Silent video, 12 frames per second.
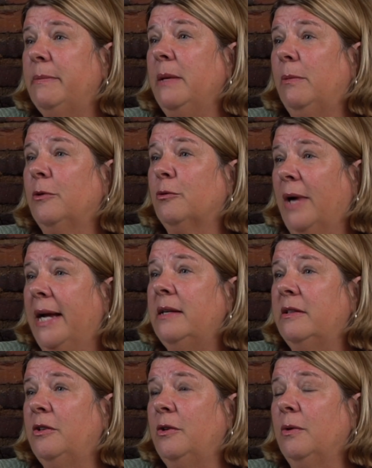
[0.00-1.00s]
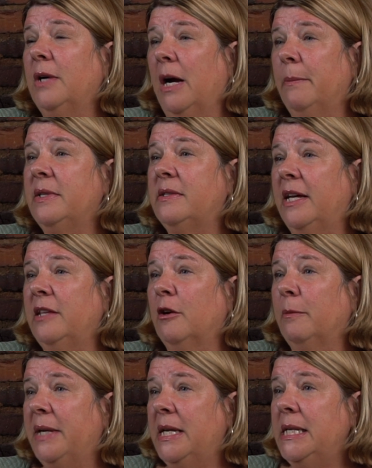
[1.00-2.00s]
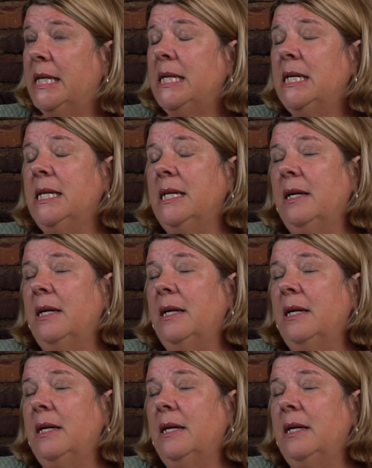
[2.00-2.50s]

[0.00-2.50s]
people's right to come and say their opinion.